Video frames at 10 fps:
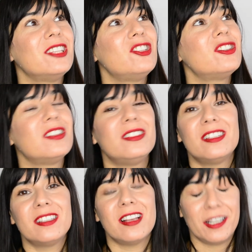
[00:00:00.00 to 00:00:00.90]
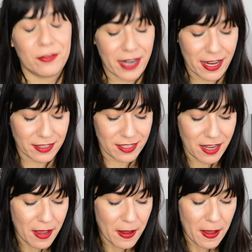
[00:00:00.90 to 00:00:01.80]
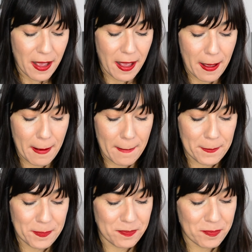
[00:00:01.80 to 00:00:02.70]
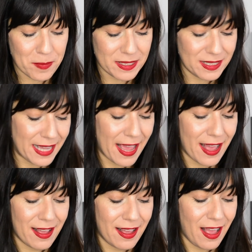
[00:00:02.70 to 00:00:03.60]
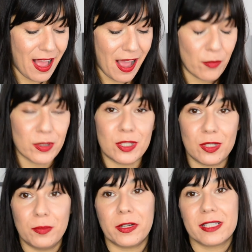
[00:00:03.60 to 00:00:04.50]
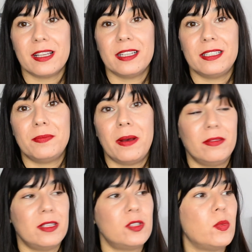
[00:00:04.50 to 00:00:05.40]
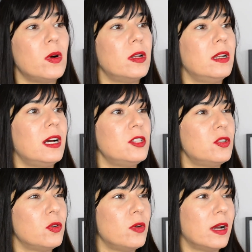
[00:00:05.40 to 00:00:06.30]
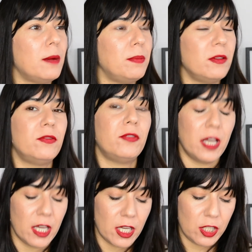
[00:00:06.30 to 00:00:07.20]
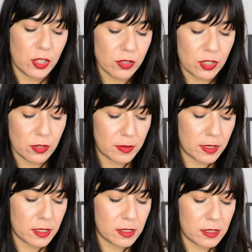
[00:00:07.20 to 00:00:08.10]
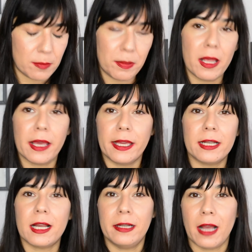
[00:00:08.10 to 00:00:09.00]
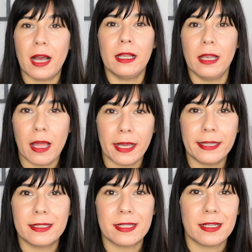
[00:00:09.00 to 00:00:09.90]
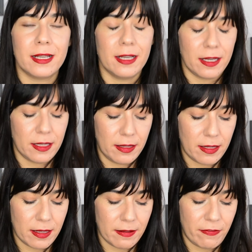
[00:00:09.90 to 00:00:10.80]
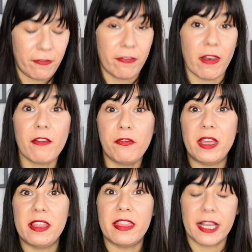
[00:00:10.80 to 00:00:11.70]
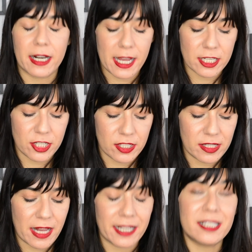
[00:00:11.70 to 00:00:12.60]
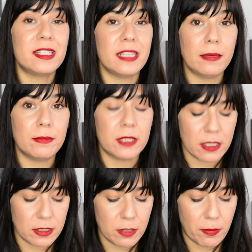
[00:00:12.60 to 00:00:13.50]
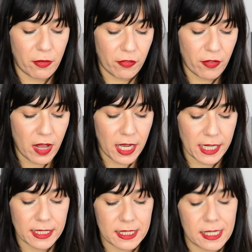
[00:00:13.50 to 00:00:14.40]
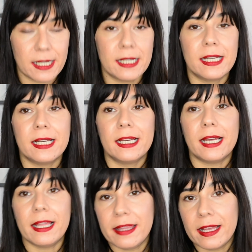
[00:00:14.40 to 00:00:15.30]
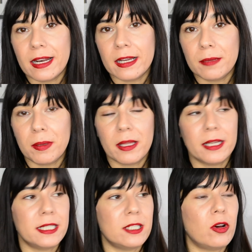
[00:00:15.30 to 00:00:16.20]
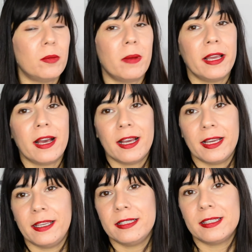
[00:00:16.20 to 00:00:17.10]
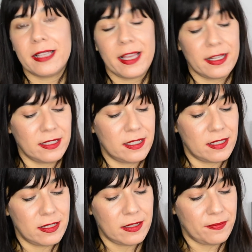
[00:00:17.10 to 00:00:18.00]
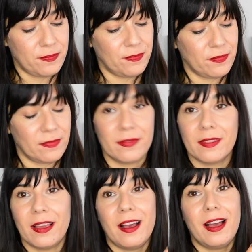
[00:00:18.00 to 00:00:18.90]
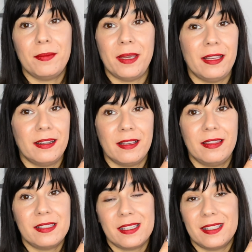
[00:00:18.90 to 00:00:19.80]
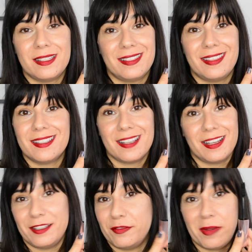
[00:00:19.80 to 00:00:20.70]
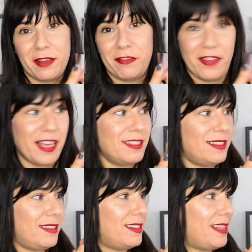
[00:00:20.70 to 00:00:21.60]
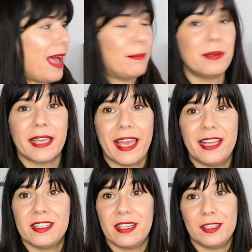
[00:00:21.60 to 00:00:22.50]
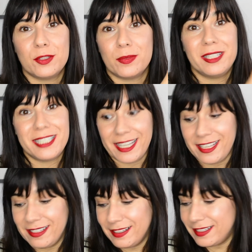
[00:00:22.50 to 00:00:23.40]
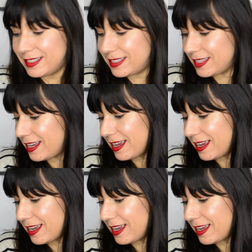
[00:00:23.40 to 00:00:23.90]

Just a design rant. Um, but yeah, I was super excited about this one. I saw a couple of YouTubers applying it and I liked the fluffy, thick lashes that it seemed to provide. And then I applied it on my eyes and I mean, this is the size of my face, this applicator. It's ridiculous.